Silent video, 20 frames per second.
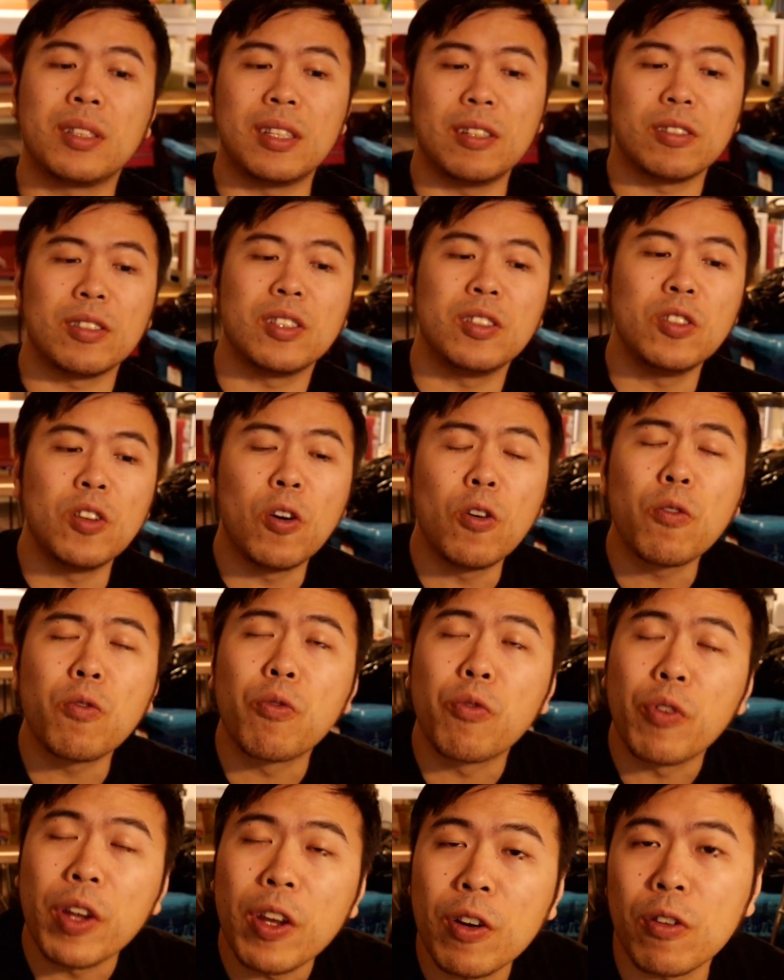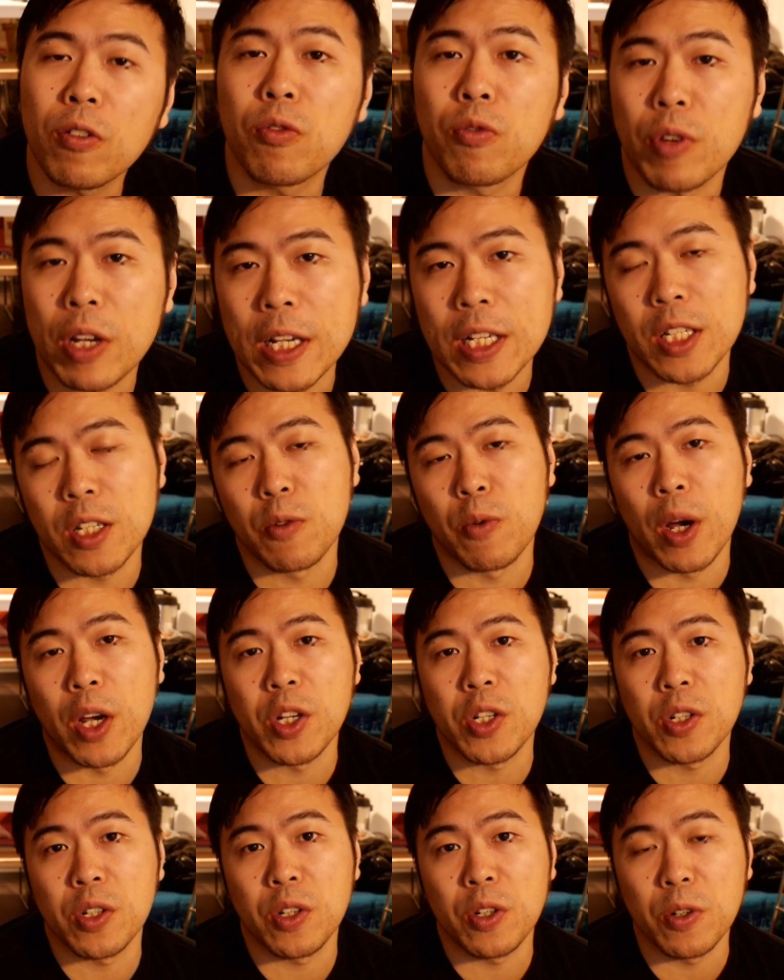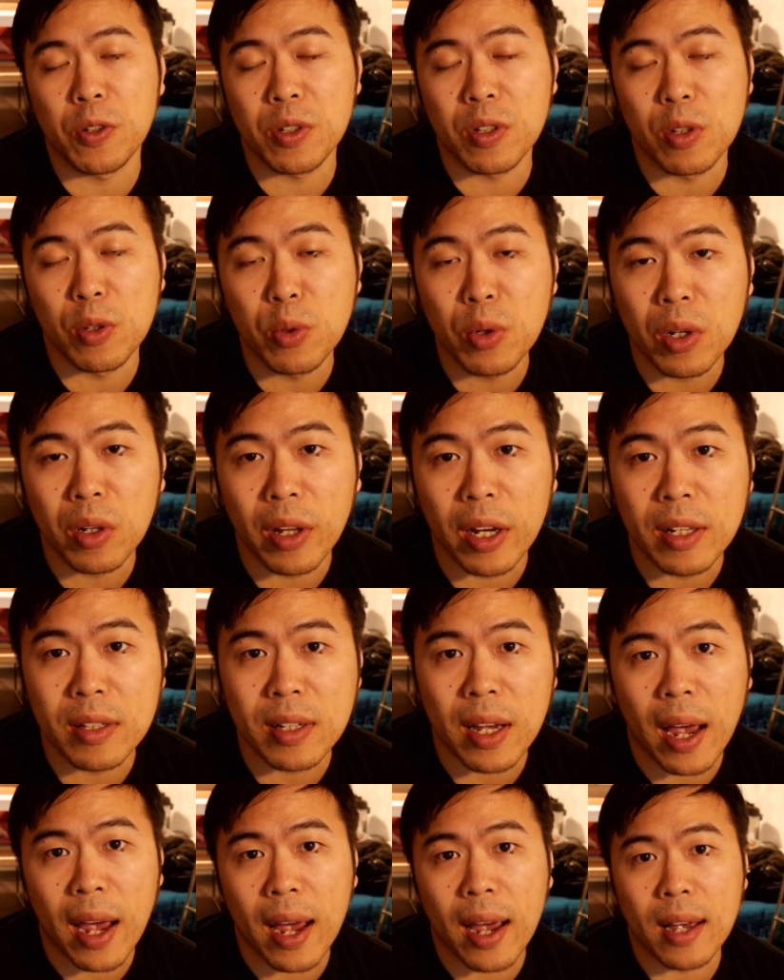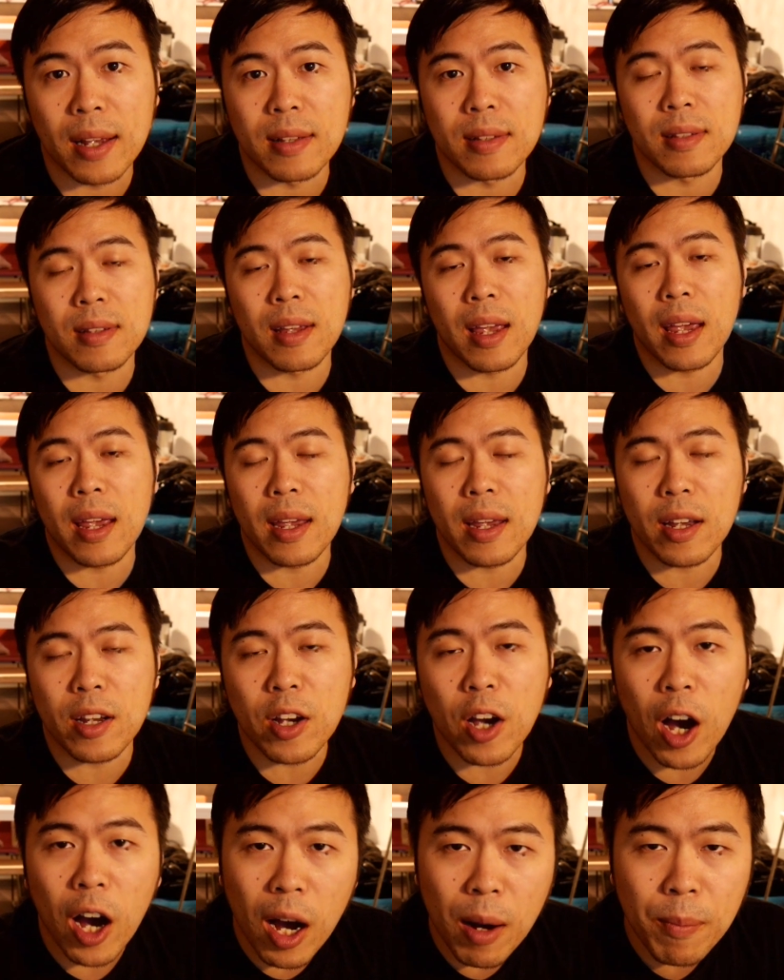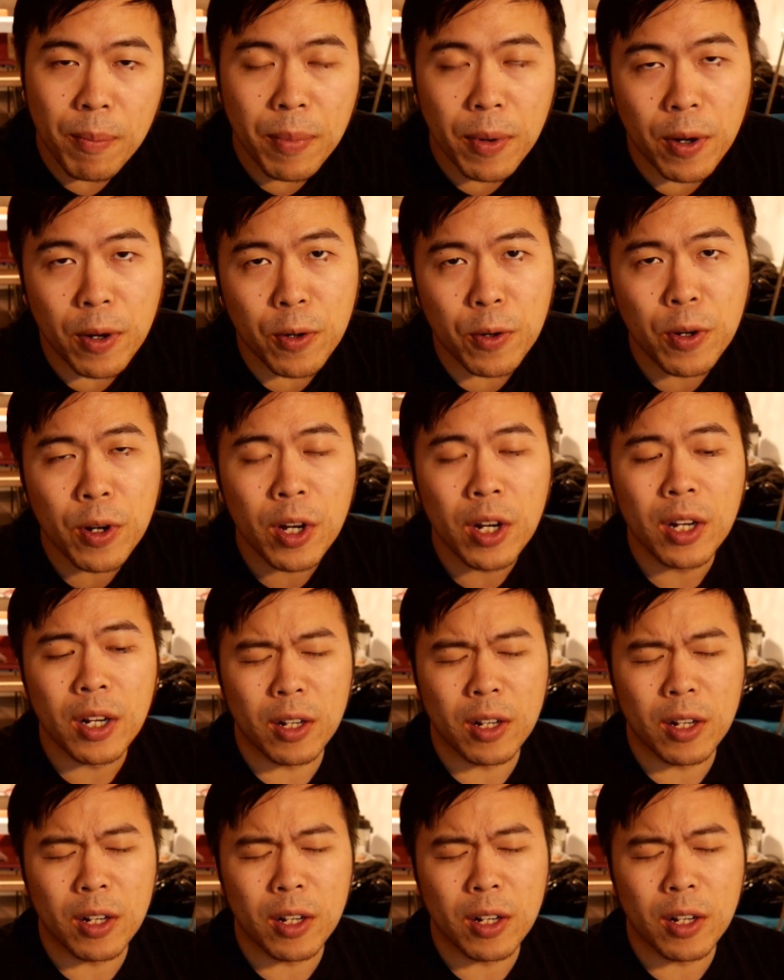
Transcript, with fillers: there's no real reason why you should use Luna Lights as a combo